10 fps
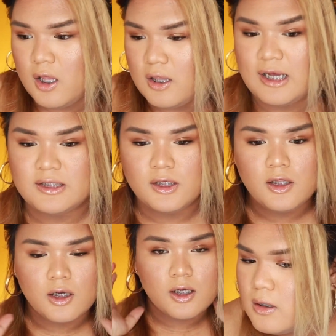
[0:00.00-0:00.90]
that's a
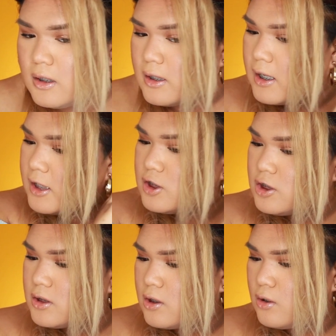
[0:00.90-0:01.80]
lot. And again,
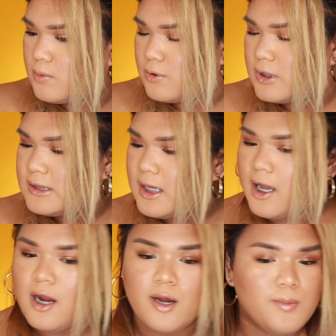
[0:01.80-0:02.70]
just contour this
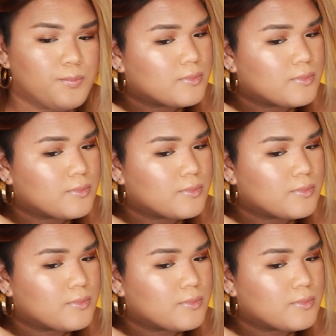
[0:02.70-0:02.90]
hair.